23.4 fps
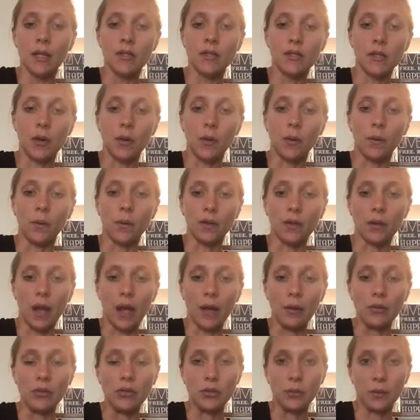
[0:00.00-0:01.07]
So
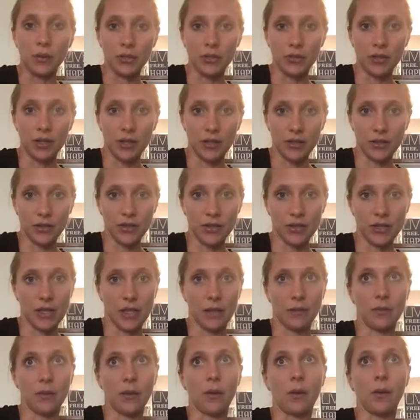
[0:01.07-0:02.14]
I do want you to
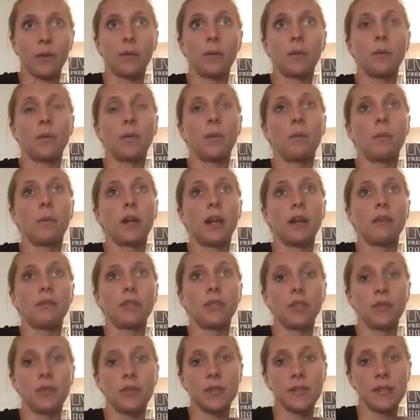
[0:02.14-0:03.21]
understand, though, whatever
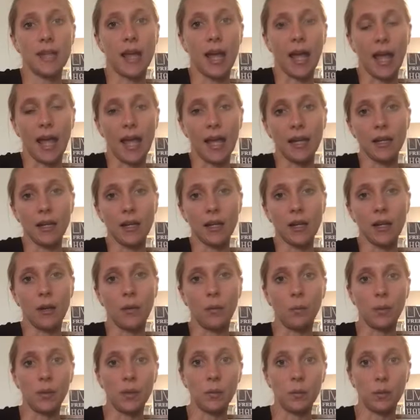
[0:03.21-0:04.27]
you decide,
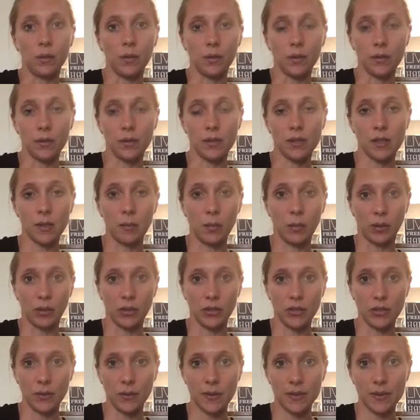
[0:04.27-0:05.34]
we will
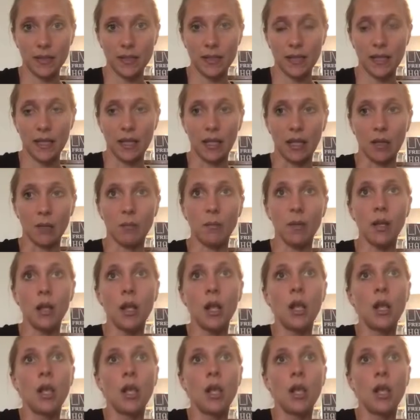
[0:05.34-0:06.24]
support you as a team.